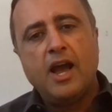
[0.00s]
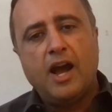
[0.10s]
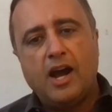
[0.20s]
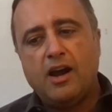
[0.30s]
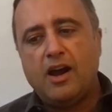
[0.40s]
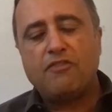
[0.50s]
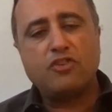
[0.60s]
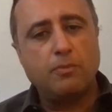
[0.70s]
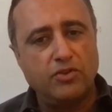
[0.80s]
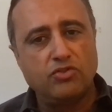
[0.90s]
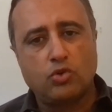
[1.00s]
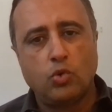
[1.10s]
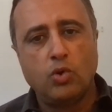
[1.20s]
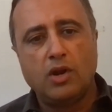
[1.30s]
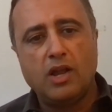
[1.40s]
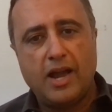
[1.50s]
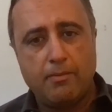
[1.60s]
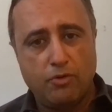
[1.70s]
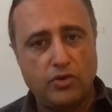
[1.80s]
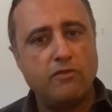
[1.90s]
After business school, I
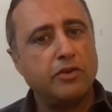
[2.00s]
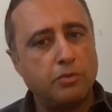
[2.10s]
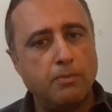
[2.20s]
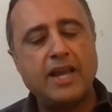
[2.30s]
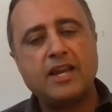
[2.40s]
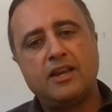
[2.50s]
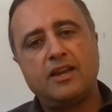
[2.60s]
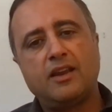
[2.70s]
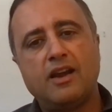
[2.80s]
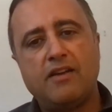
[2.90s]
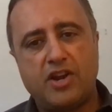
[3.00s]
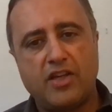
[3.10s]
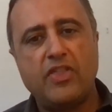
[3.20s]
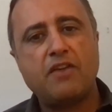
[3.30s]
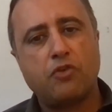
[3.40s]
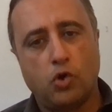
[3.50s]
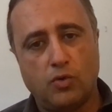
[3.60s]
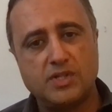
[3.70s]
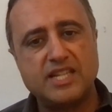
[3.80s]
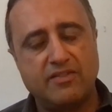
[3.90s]
moved to investment banking. I've done that for
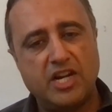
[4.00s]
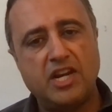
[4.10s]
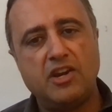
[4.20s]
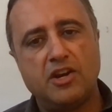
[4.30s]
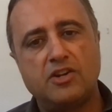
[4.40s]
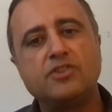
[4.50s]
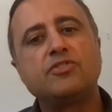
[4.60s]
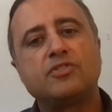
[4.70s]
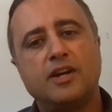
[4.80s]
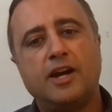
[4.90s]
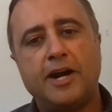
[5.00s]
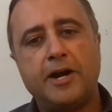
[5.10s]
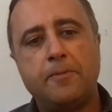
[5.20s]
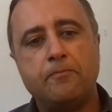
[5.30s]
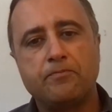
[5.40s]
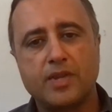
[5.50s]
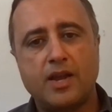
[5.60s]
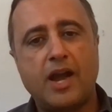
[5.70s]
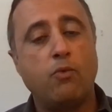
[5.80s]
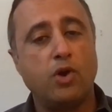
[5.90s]
over 17 years.
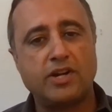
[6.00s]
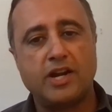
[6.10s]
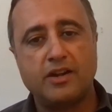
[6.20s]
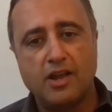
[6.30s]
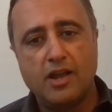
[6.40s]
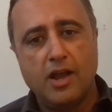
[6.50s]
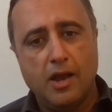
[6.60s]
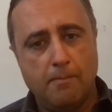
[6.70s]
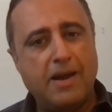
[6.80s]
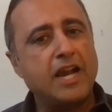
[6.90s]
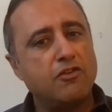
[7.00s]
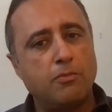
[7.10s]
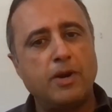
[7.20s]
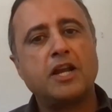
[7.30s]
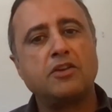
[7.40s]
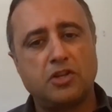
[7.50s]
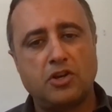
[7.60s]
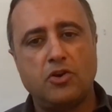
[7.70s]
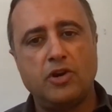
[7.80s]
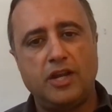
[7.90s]
I worked at Bank of America
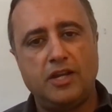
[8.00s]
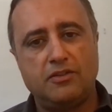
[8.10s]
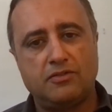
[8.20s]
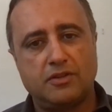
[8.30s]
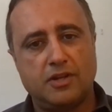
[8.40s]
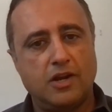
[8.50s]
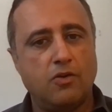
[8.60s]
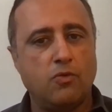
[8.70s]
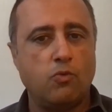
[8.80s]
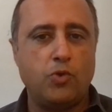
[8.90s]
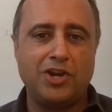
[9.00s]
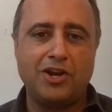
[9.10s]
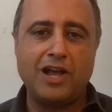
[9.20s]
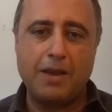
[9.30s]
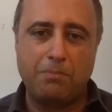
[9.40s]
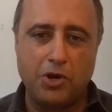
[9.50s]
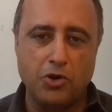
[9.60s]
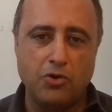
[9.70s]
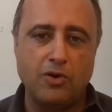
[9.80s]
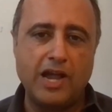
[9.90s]
Securities. We did
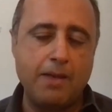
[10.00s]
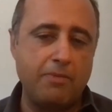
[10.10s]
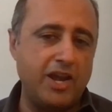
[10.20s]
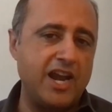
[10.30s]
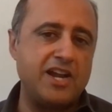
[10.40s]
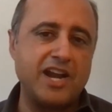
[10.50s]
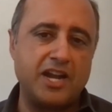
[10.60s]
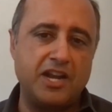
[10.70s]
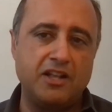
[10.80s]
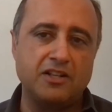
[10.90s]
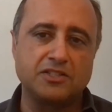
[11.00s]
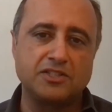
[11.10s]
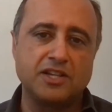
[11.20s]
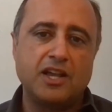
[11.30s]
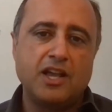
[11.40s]
IPO, M&A, and debt deals.